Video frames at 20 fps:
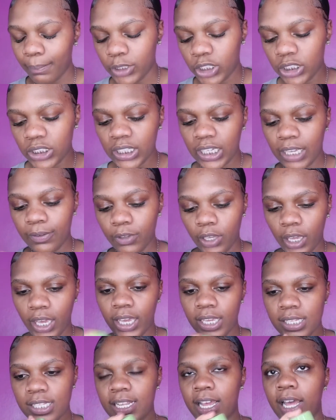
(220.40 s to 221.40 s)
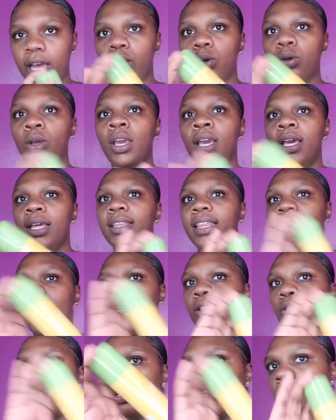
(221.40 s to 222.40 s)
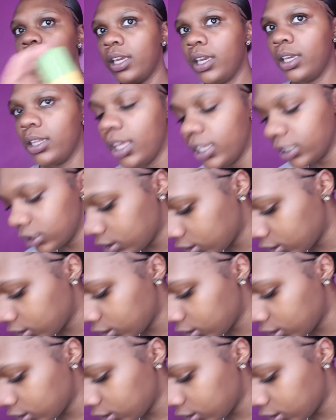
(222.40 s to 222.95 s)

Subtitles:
just to give your hairstyle that clean and